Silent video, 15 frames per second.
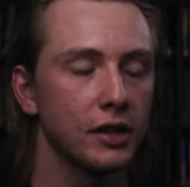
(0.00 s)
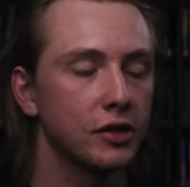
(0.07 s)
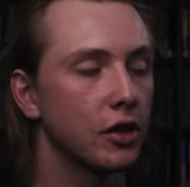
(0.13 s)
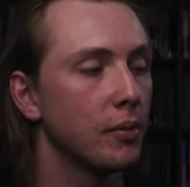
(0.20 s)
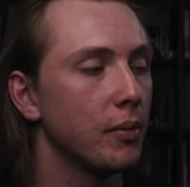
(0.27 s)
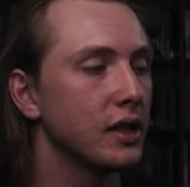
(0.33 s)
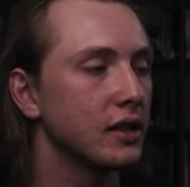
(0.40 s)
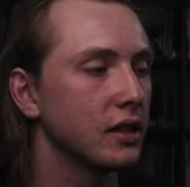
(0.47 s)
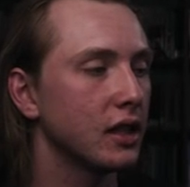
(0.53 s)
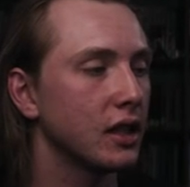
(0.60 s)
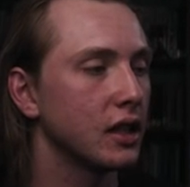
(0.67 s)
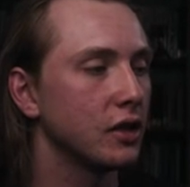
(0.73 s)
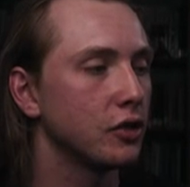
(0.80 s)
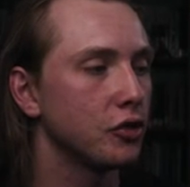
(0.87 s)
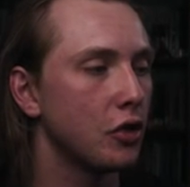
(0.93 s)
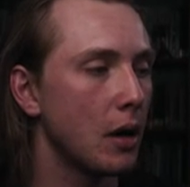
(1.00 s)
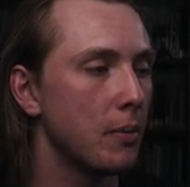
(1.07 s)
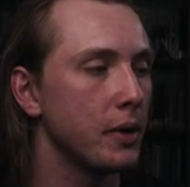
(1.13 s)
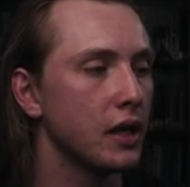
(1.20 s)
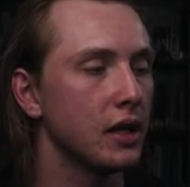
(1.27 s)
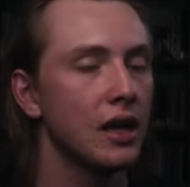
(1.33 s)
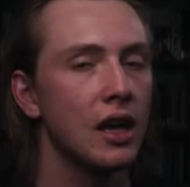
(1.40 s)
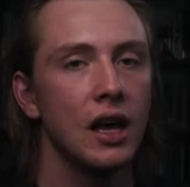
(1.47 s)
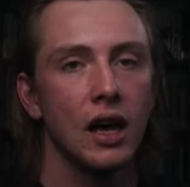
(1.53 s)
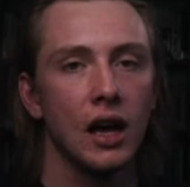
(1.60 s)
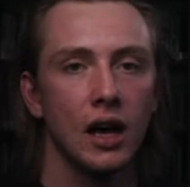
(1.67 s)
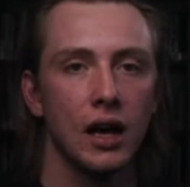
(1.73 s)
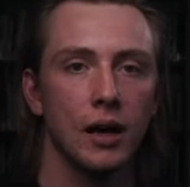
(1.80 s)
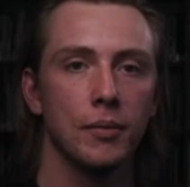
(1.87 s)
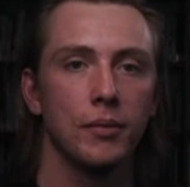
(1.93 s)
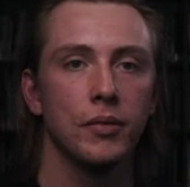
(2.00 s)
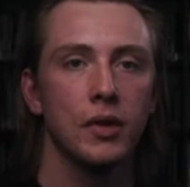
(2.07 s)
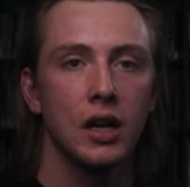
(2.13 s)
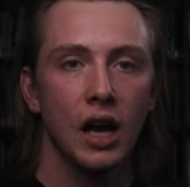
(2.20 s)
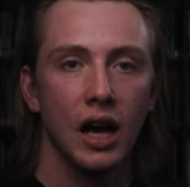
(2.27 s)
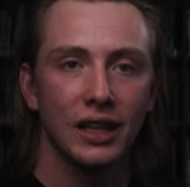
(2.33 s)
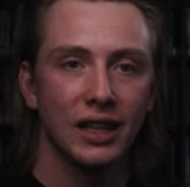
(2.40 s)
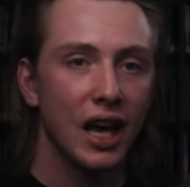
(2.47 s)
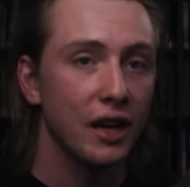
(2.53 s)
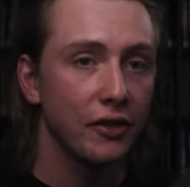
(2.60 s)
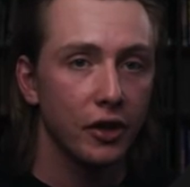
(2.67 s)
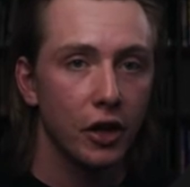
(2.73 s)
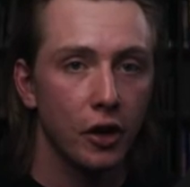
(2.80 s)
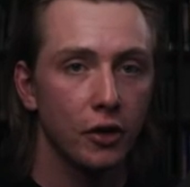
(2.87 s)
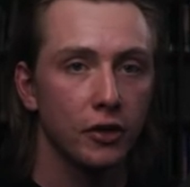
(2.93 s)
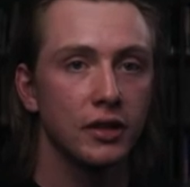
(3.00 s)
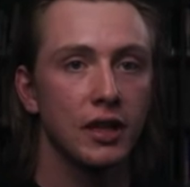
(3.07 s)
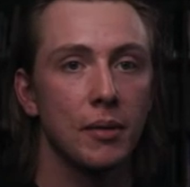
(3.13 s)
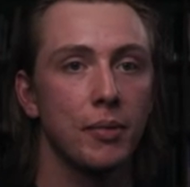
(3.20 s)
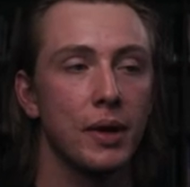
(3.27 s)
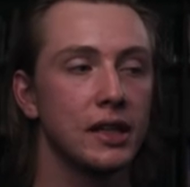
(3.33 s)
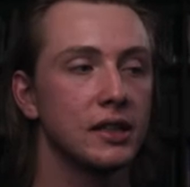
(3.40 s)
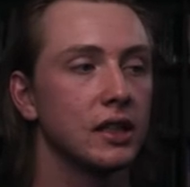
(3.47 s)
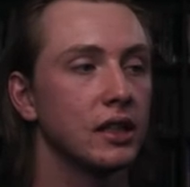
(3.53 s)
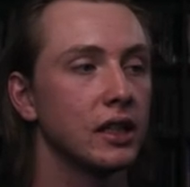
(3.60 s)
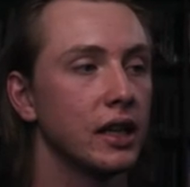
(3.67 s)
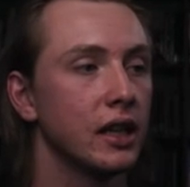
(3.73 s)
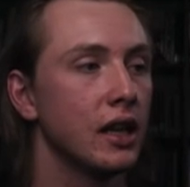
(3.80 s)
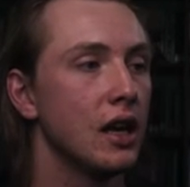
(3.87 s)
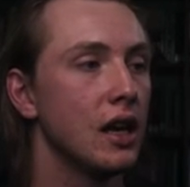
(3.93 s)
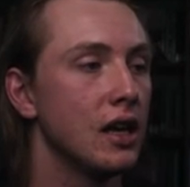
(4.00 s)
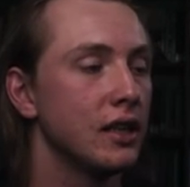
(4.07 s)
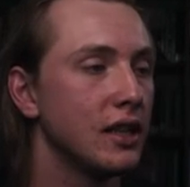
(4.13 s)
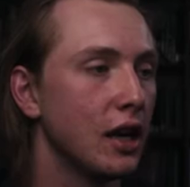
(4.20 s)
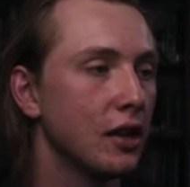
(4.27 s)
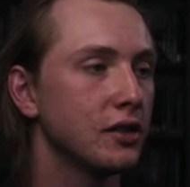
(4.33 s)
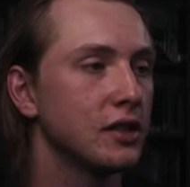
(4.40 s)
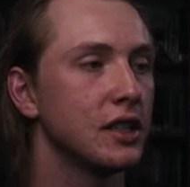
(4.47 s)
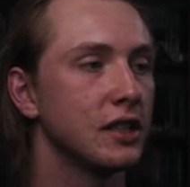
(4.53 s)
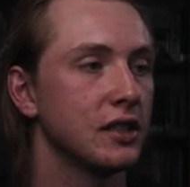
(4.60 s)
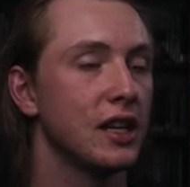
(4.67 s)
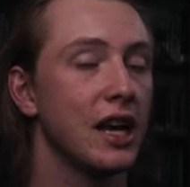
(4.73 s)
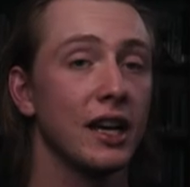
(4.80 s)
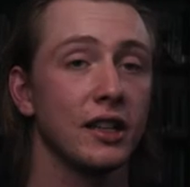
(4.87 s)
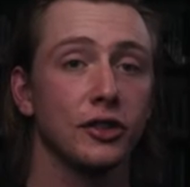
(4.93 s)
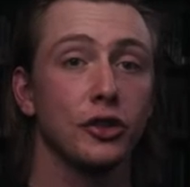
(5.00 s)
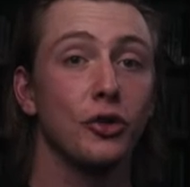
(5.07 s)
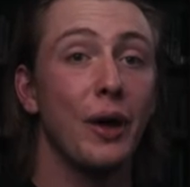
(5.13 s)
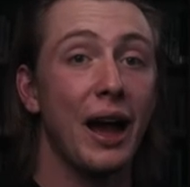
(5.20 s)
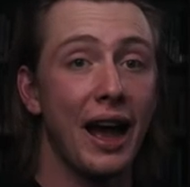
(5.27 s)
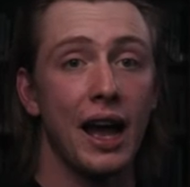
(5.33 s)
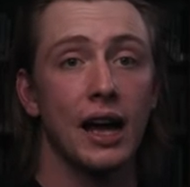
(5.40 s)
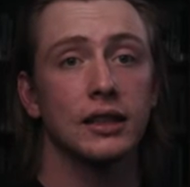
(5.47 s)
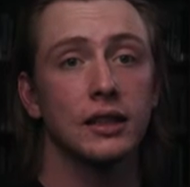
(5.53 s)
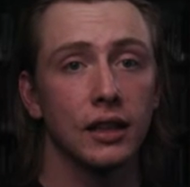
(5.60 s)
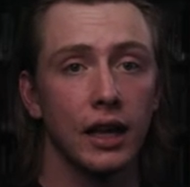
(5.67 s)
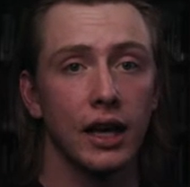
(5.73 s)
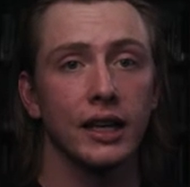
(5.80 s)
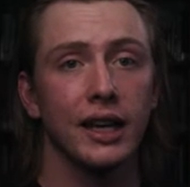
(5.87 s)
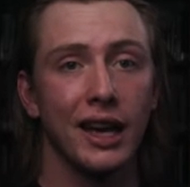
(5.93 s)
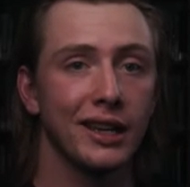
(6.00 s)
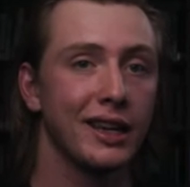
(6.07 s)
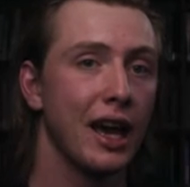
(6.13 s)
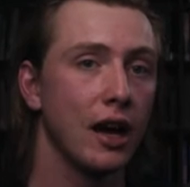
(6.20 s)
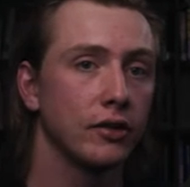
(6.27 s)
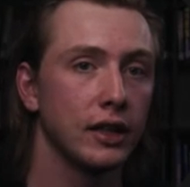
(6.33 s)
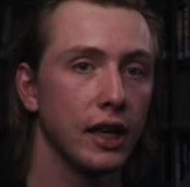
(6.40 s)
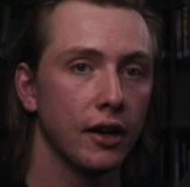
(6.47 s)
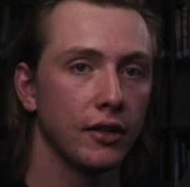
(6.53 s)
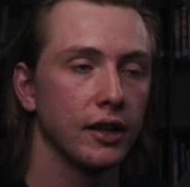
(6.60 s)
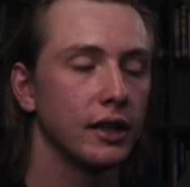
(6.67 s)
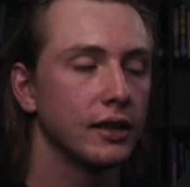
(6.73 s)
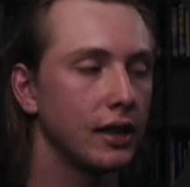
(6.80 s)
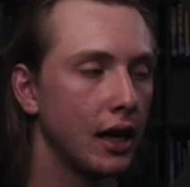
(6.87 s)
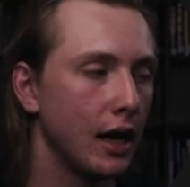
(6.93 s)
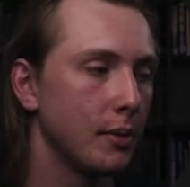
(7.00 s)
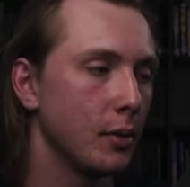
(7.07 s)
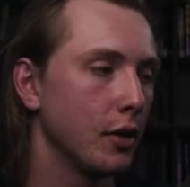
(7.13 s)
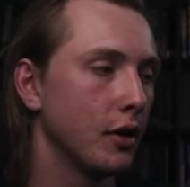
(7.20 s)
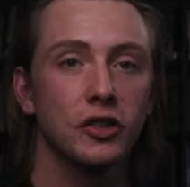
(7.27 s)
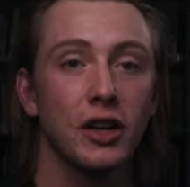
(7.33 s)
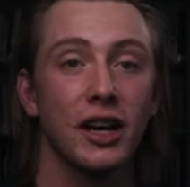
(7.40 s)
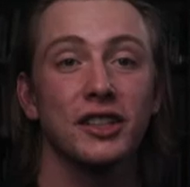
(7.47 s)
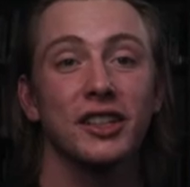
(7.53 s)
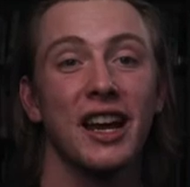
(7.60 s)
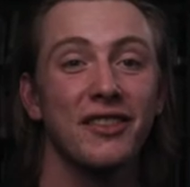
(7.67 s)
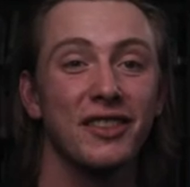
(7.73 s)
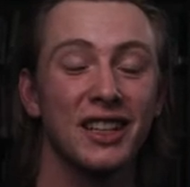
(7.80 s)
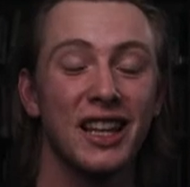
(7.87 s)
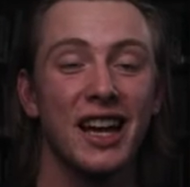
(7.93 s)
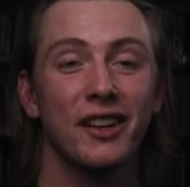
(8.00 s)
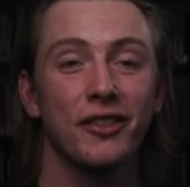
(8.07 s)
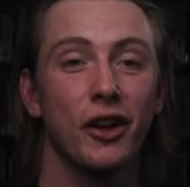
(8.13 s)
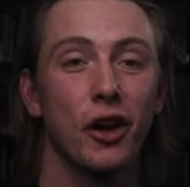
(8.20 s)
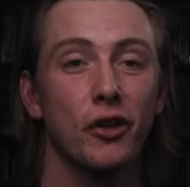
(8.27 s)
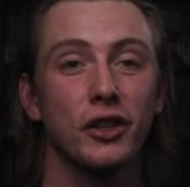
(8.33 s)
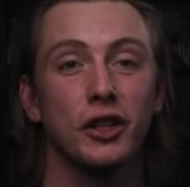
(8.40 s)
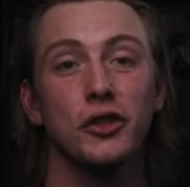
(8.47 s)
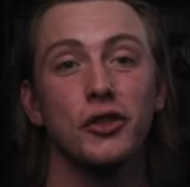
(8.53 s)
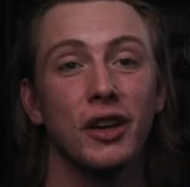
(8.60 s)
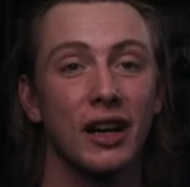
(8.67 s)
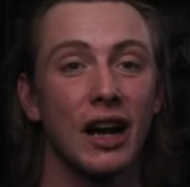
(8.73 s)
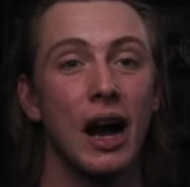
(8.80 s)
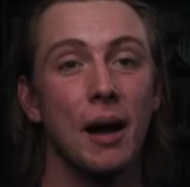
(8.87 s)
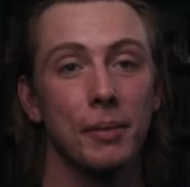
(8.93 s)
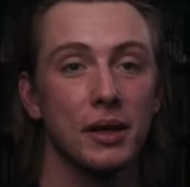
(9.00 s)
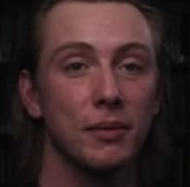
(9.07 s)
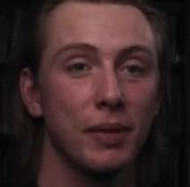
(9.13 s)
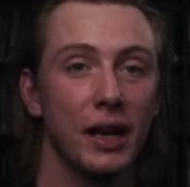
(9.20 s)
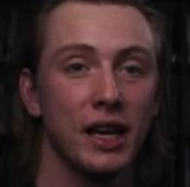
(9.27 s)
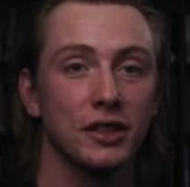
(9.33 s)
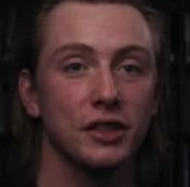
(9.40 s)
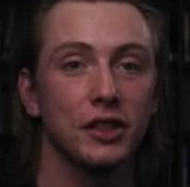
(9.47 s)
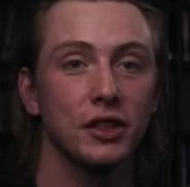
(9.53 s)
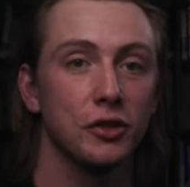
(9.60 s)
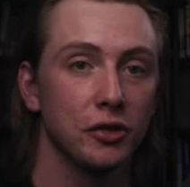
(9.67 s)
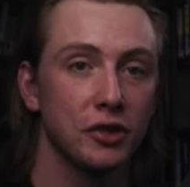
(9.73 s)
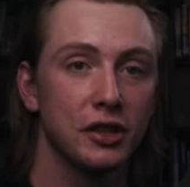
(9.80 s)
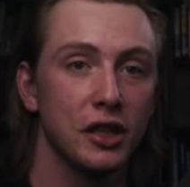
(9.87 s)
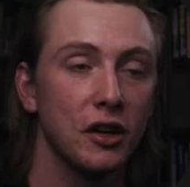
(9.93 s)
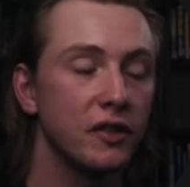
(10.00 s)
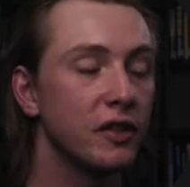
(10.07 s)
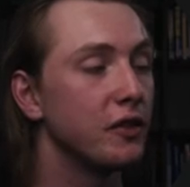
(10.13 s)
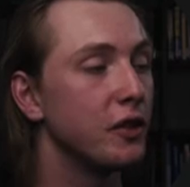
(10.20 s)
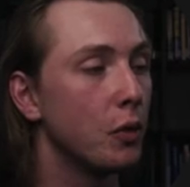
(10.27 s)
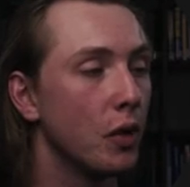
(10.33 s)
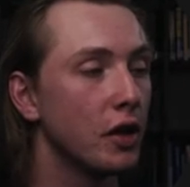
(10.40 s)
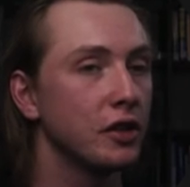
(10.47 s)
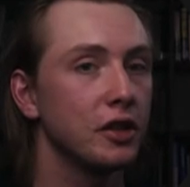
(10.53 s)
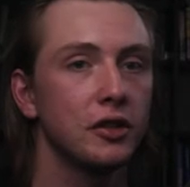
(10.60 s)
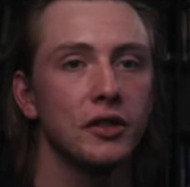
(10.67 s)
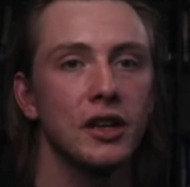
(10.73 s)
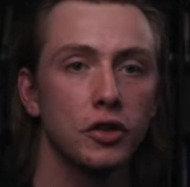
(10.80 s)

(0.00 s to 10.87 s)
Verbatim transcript: So I'm basically gonna drop in um, a line of code that basically tells this text to act like a countdown timer. So I actually have the line of code that you can copy and paste yourself if you want to.